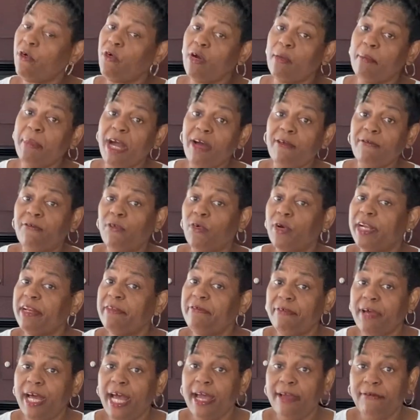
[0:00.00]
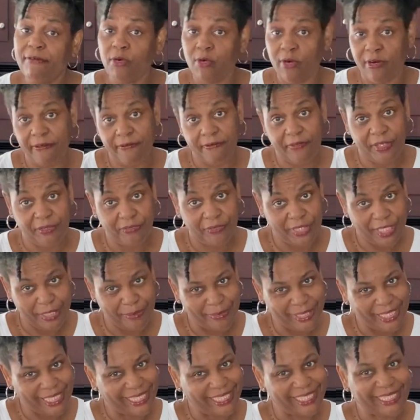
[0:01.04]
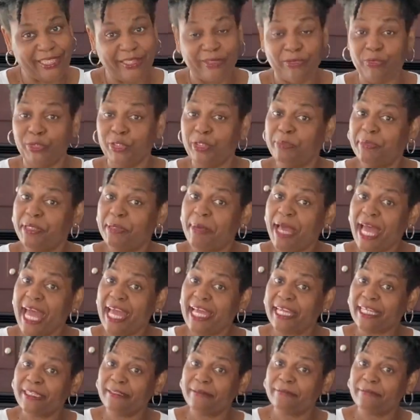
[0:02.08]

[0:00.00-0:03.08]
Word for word: for about 45 or 50 minutes and we'll be back.